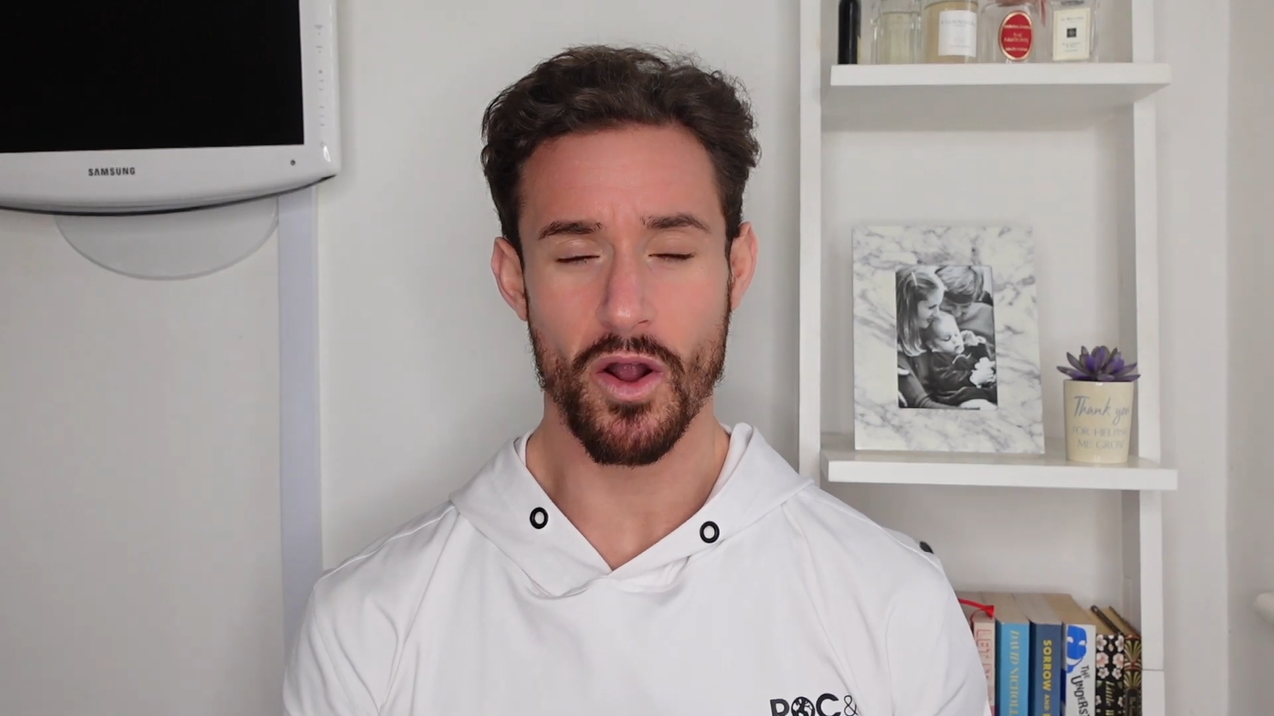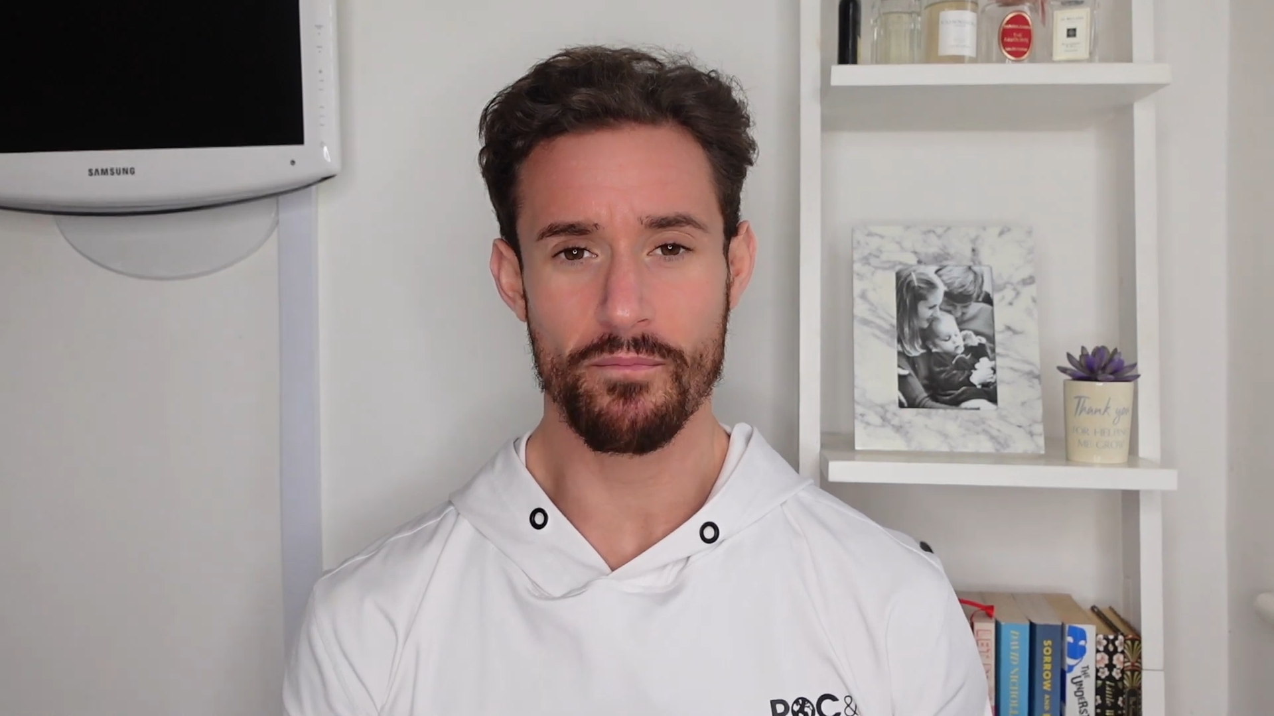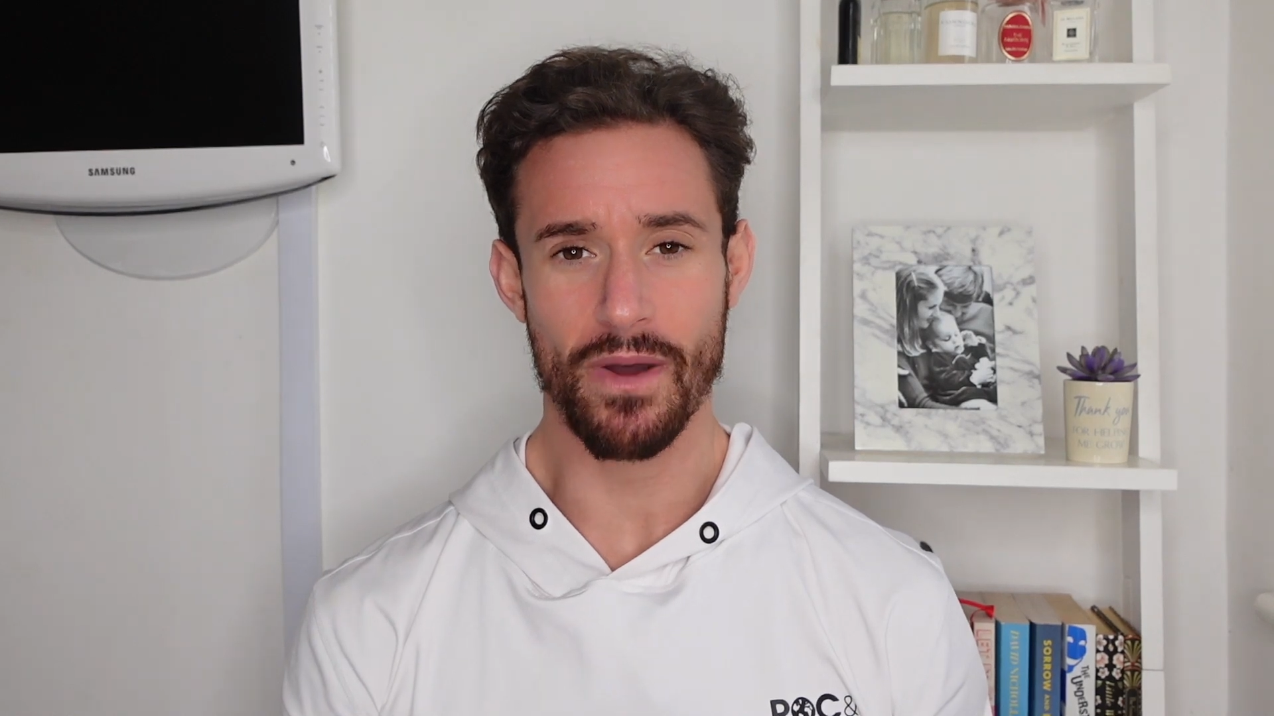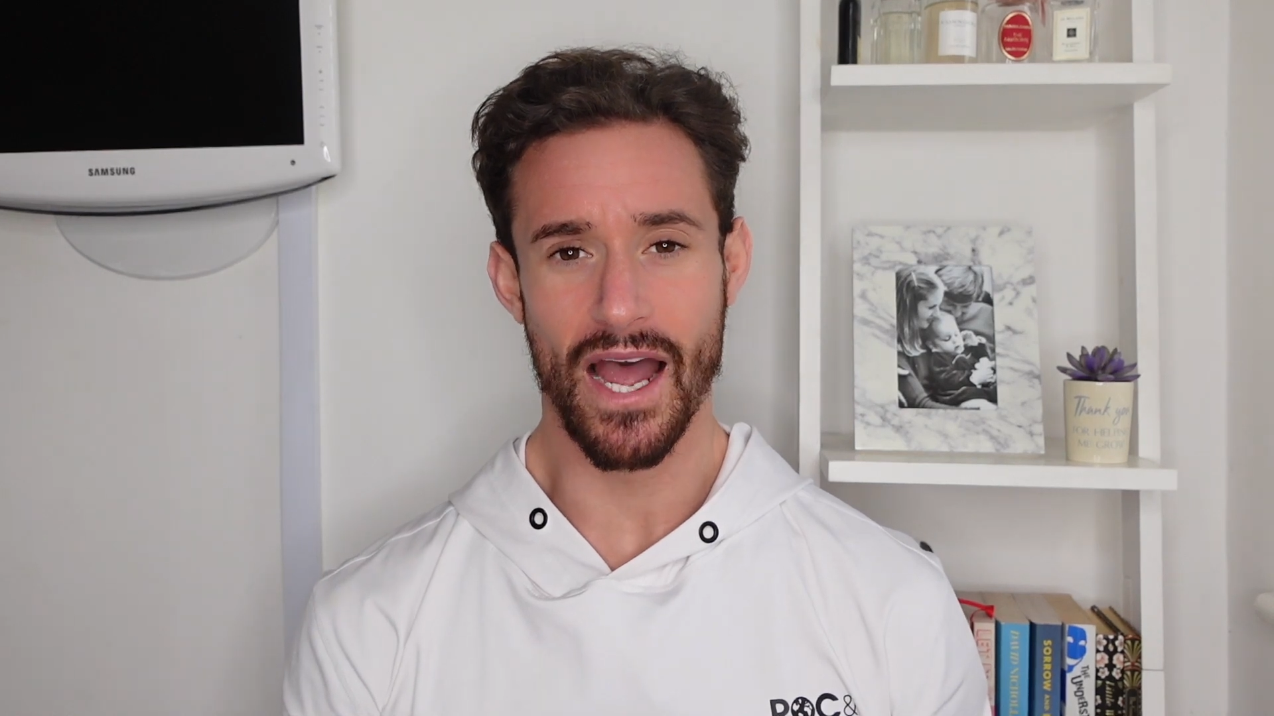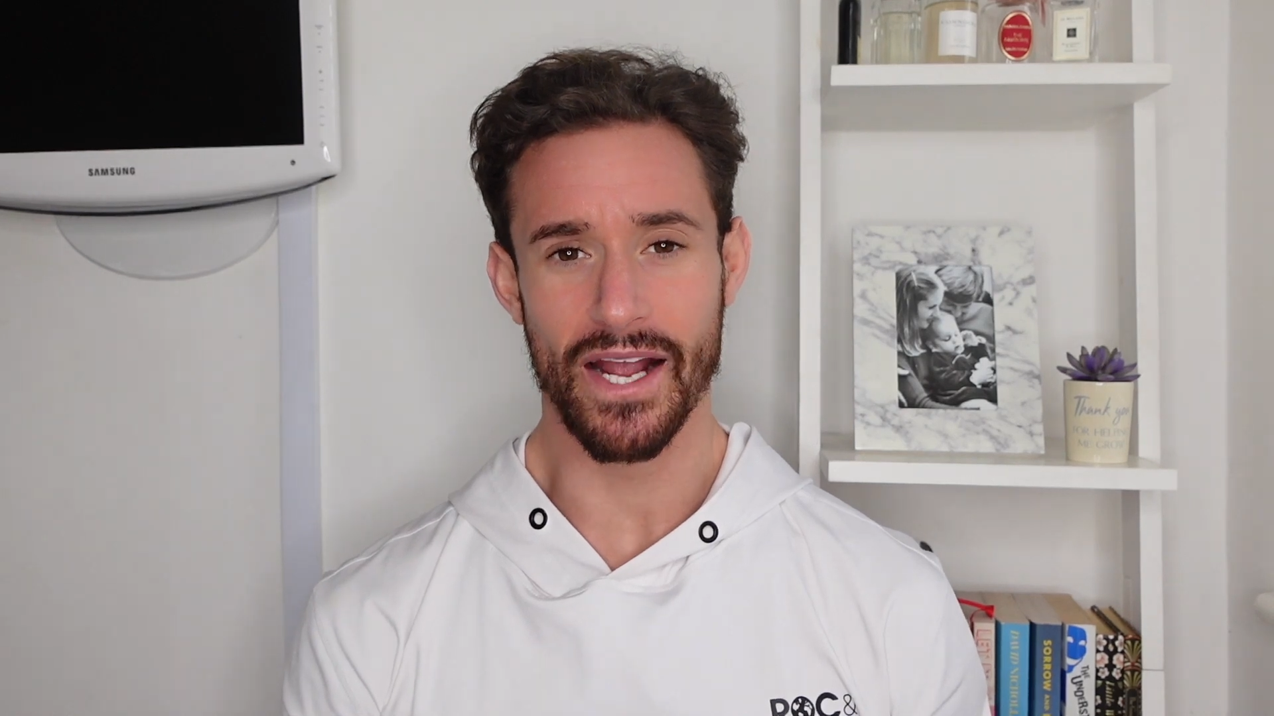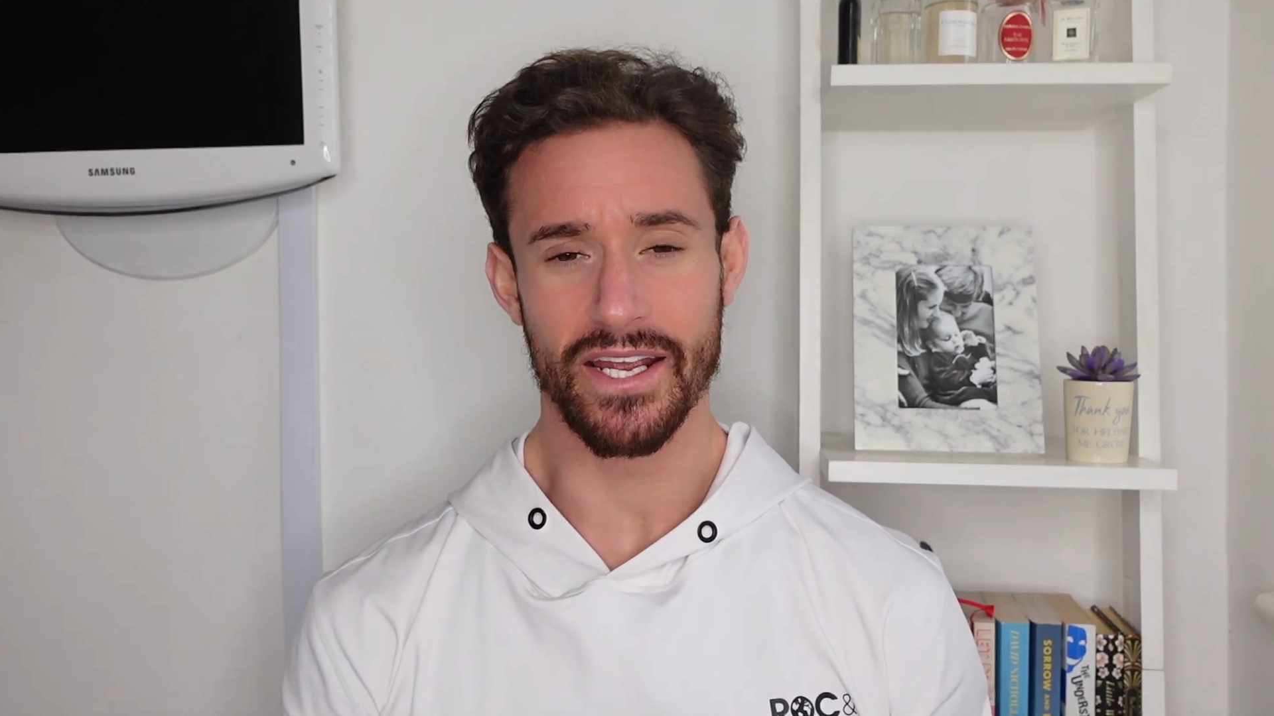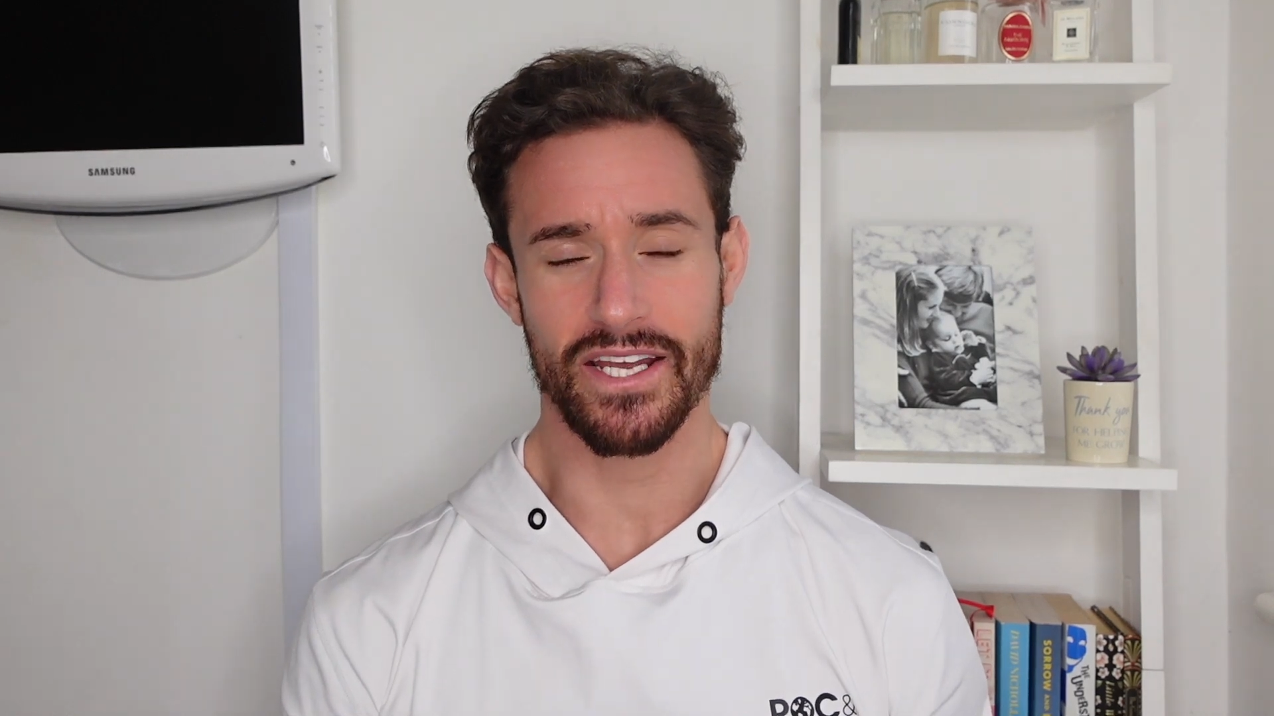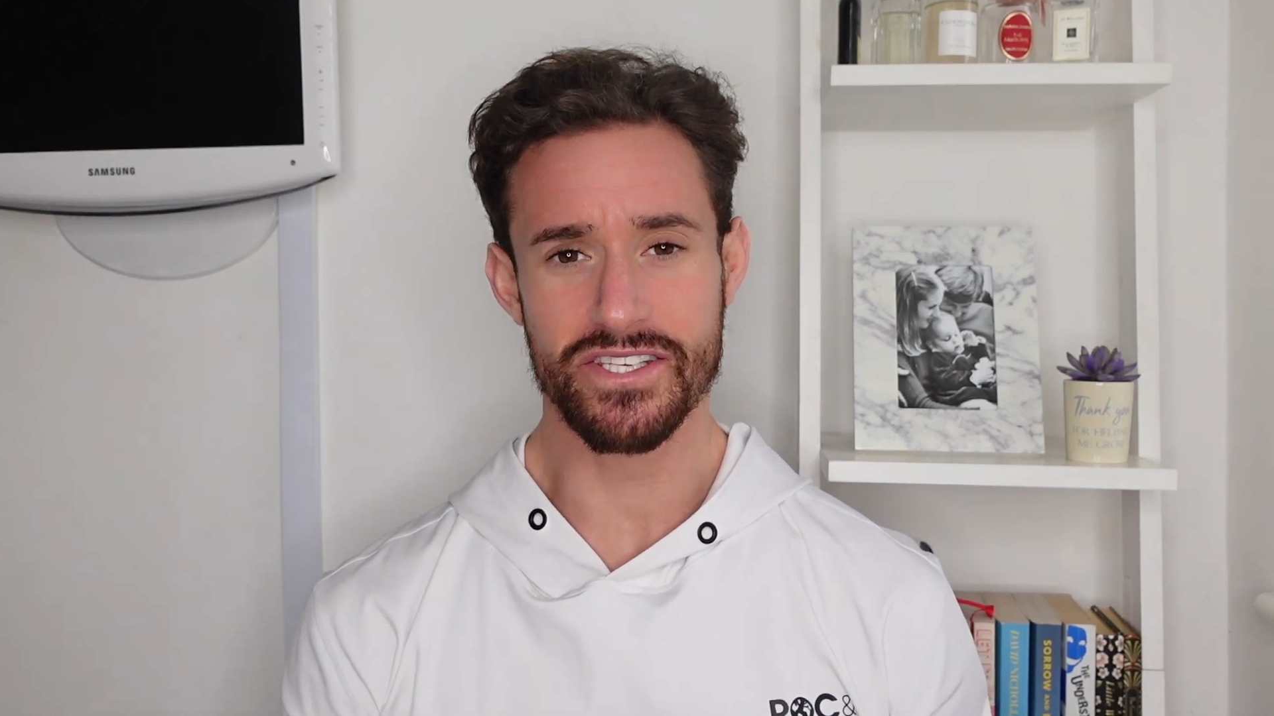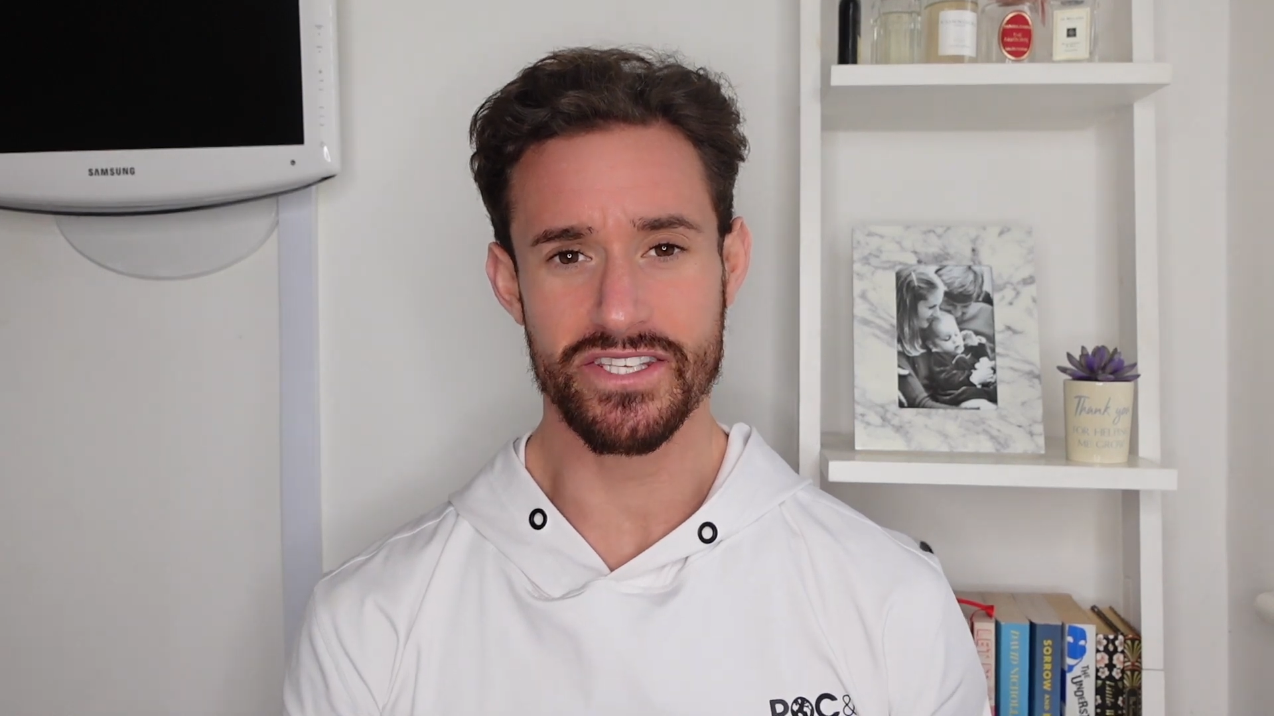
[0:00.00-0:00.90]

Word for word: welcome back.